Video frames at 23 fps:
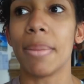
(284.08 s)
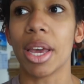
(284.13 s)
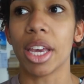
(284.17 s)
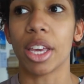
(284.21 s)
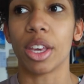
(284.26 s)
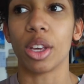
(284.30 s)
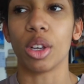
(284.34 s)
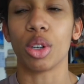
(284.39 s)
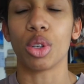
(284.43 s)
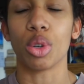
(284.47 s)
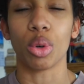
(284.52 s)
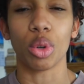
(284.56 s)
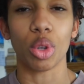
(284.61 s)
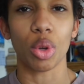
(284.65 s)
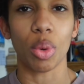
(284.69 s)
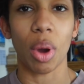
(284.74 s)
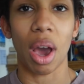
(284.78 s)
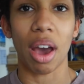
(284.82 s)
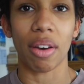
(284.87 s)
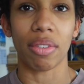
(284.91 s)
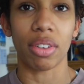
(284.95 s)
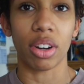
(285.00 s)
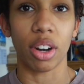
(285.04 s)
making sure
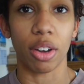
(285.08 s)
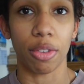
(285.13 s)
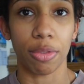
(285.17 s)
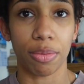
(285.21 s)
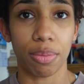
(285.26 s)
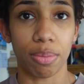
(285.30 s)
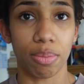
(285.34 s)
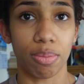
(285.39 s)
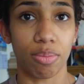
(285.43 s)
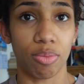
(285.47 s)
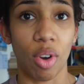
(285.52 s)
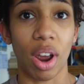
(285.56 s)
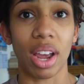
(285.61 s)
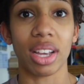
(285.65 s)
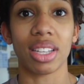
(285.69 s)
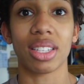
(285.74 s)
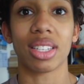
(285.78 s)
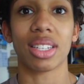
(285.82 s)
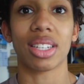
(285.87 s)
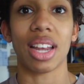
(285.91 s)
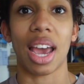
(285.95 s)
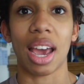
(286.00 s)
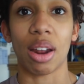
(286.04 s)
you have enough
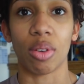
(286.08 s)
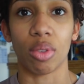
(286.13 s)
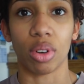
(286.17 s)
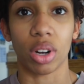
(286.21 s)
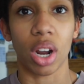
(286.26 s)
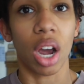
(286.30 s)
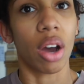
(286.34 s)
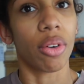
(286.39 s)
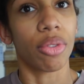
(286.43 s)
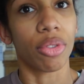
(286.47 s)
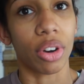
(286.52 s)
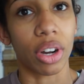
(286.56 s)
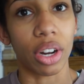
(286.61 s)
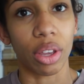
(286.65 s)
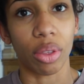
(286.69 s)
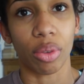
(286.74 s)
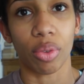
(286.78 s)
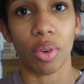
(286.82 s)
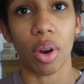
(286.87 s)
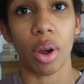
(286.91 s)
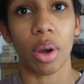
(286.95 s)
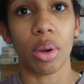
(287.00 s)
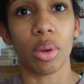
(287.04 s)
rest and recovery
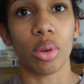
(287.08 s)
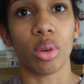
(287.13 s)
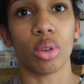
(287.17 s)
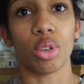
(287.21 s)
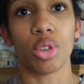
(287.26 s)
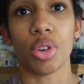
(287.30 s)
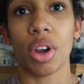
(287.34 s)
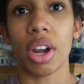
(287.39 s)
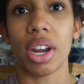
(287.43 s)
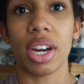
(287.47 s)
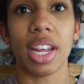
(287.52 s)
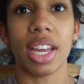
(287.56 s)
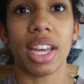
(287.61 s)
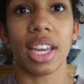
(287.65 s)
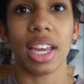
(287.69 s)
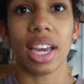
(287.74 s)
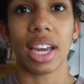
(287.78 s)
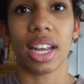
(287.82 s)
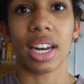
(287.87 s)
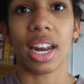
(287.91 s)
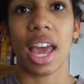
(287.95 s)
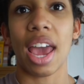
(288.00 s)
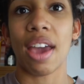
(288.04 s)
throughout your
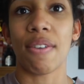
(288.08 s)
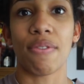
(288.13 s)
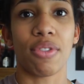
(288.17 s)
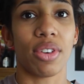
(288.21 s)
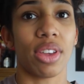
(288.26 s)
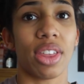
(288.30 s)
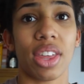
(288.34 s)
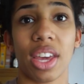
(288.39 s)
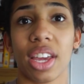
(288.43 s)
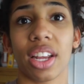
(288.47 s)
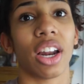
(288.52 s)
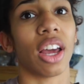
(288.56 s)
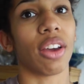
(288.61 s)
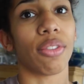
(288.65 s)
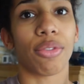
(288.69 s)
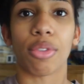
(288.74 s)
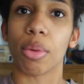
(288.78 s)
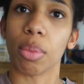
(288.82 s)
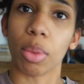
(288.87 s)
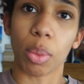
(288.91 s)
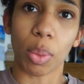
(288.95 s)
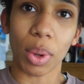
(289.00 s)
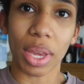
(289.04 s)
training and everything, like
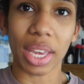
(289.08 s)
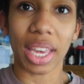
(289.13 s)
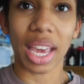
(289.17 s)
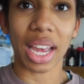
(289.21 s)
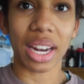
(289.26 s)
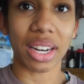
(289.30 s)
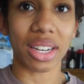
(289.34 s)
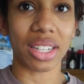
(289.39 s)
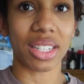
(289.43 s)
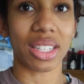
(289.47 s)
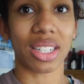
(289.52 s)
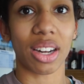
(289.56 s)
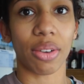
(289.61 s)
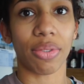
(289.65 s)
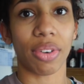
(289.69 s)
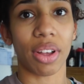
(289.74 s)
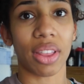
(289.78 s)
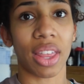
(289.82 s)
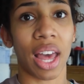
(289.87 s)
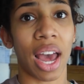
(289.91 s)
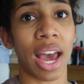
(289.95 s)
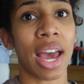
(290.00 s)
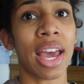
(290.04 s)
from the weekend and stuff
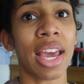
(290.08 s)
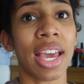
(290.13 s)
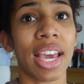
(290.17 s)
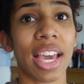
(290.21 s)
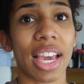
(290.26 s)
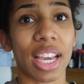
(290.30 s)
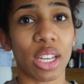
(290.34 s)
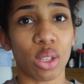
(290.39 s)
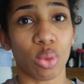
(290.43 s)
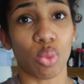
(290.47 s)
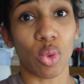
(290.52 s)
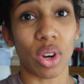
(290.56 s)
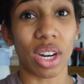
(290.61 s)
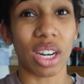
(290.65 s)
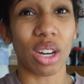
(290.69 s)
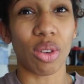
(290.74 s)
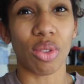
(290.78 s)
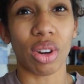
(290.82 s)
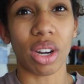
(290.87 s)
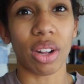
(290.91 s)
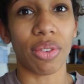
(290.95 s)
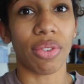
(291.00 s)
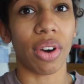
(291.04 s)
like that, is
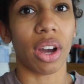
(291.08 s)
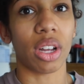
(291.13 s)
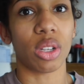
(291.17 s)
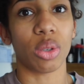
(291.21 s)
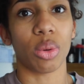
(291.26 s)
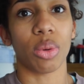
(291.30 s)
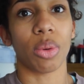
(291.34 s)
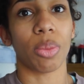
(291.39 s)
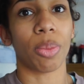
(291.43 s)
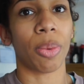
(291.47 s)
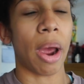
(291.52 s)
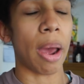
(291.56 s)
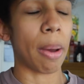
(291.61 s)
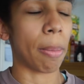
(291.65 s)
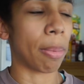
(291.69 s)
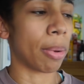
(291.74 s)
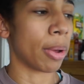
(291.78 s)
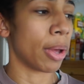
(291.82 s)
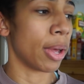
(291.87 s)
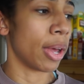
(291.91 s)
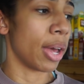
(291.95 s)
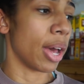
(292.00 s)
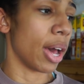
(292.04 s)
really, really vital in
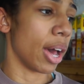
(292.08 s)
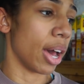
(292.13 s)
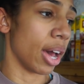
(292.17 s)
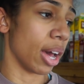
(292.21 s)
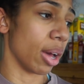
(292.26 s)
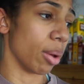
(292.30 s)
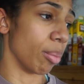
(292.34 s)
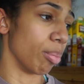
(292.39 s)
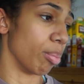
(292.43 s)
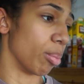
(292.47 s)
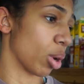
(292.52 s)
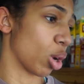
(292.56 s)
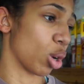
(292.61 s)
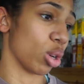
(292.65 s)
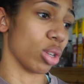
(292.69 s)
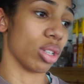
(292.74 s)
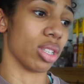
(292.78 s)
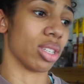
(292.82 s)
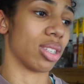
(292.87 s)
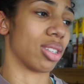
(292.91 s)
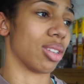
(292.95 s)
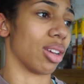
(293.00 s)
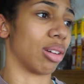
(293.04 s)
prep, um,
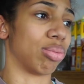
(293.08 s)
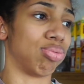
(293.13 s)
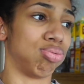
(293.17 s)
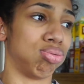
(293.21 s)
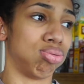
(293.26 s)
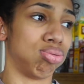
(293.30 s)
because